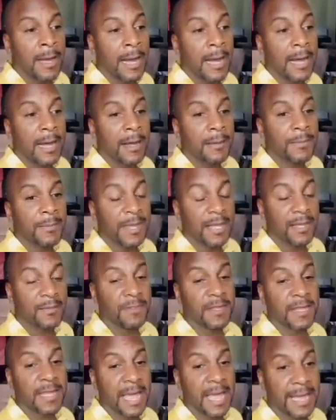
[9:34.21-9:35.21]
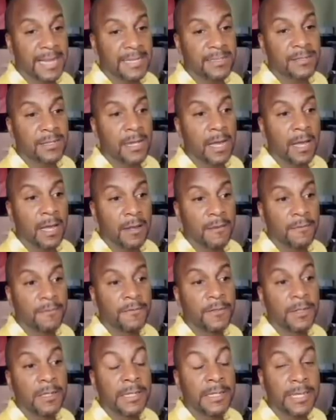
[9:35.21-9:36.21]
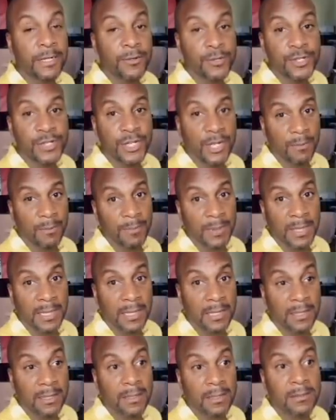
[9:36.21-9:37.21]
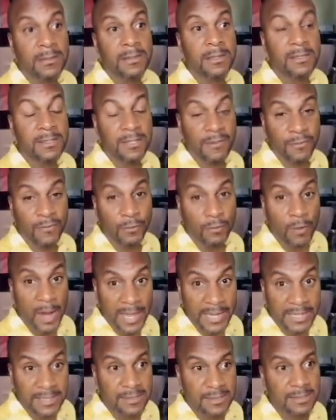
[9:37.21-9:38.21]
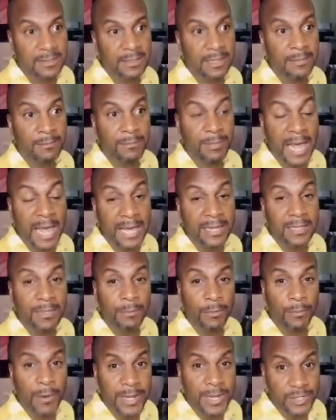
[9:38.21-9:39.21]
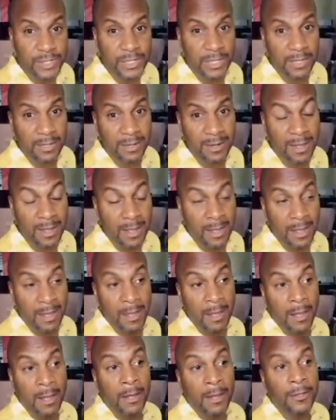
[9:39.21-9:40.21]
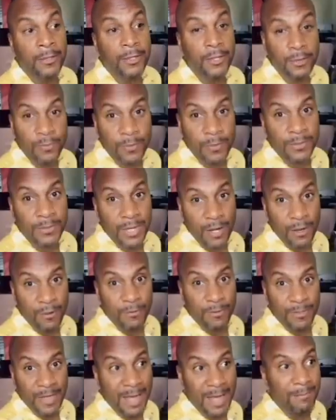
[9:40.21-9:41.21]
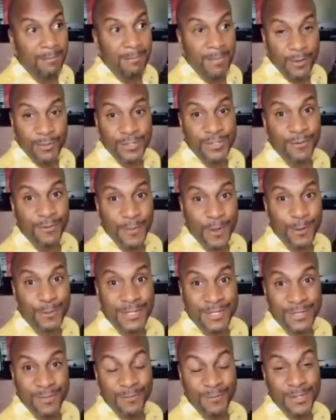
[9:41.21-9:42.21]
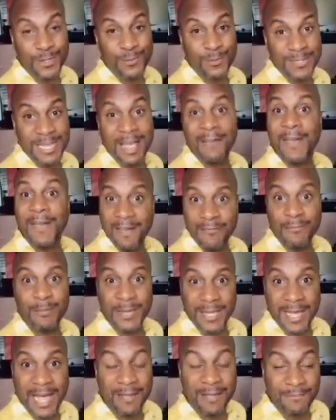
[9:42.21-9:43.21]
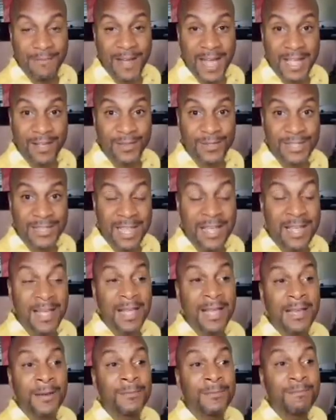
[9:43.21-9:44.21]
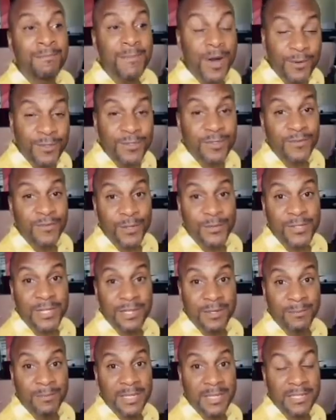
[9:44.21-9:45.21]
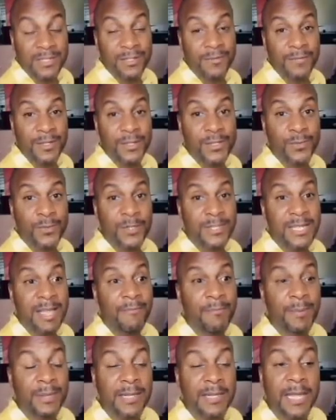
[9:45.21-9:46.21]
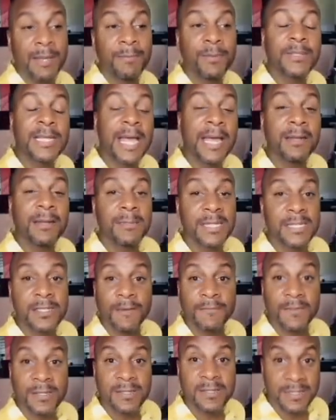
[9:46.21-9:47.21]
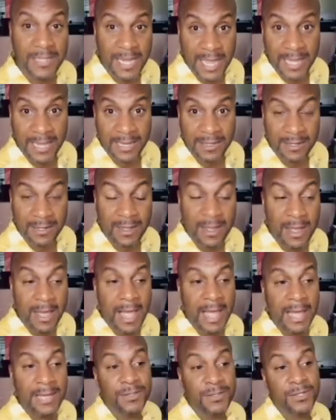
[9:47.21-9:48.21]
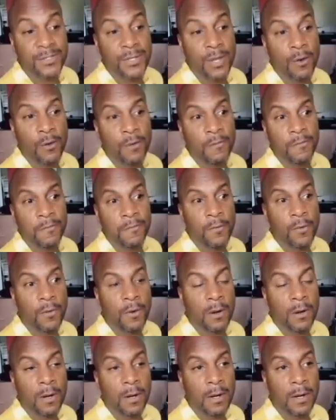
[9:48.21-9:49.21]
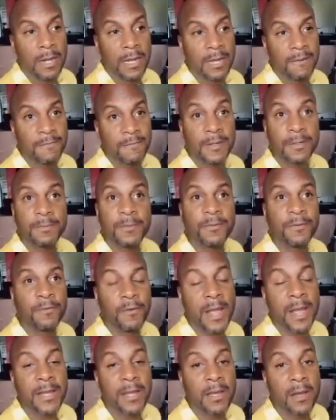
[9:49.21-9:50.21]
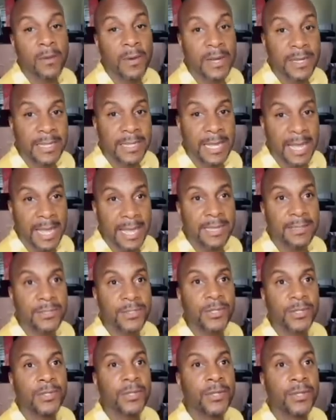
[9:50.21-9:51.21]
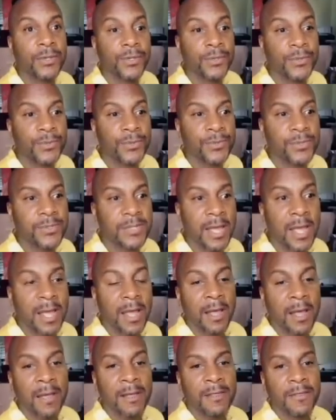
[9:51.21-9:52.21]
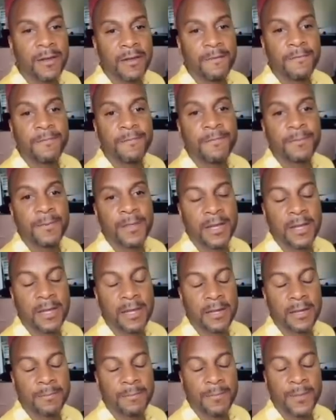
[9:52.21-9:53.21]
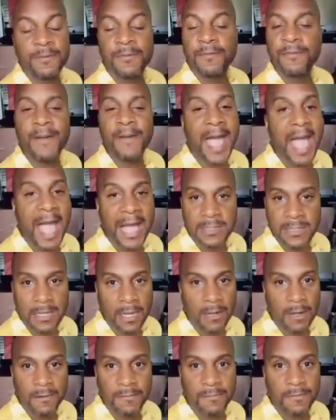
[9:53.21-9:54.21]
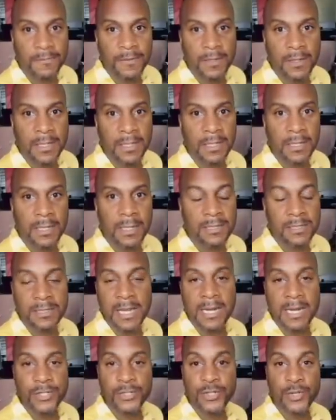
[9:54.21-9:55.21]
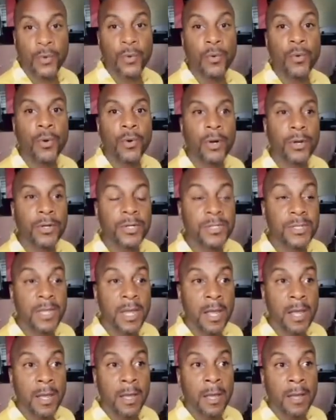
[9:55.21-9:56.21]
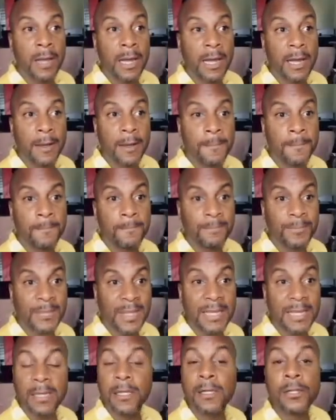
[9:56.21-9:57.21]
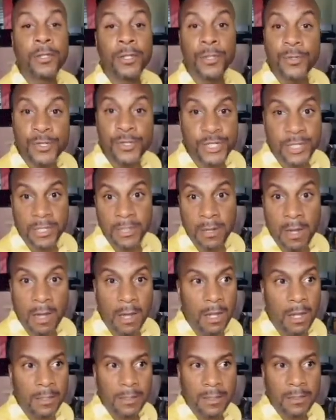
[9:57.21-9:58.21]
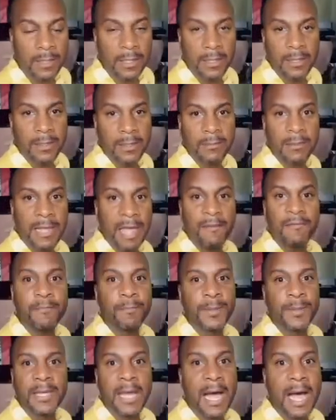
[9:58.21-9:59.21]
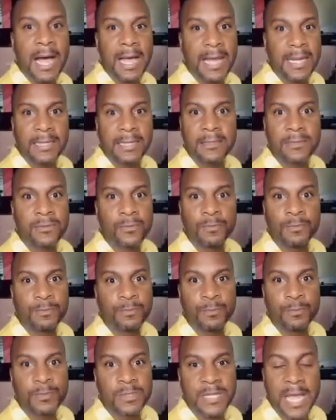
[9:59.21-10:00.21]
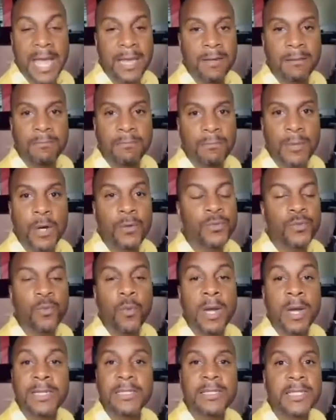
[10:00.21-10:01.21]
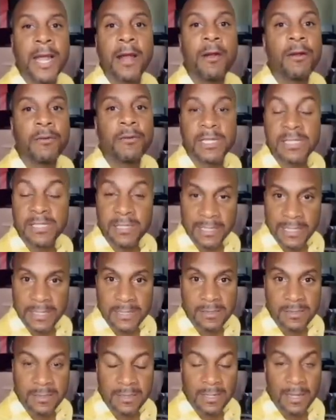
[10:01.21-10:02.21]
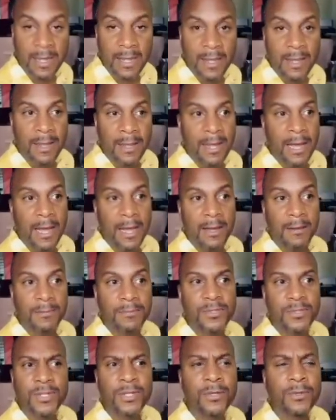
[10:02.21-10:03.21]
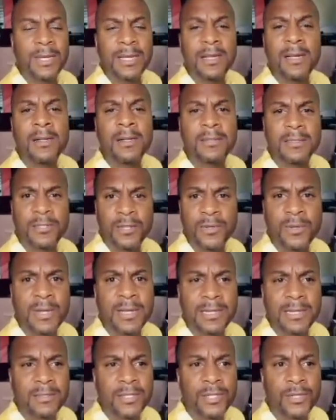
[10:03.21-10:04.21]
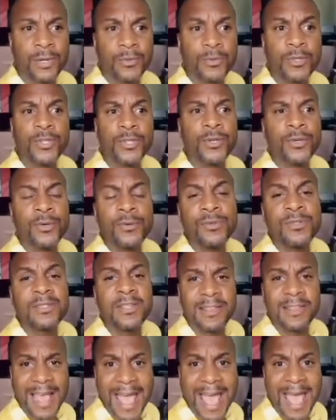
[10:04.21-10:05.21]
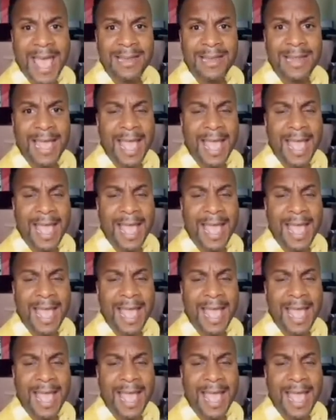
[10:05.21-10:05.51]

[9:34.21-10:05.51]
Um, in the case of the leadership in civil rights and black liberation, you will note that most of those individuals have FBI files most of those in individuals have been labeled enemies of the state. And so for uh, Philip DeFranco, again, to use the, the fact of uh, Assata Shakur's um, inclusion on the FBI's 10 most wanted terrorist list, um, to, to uh, you know, use that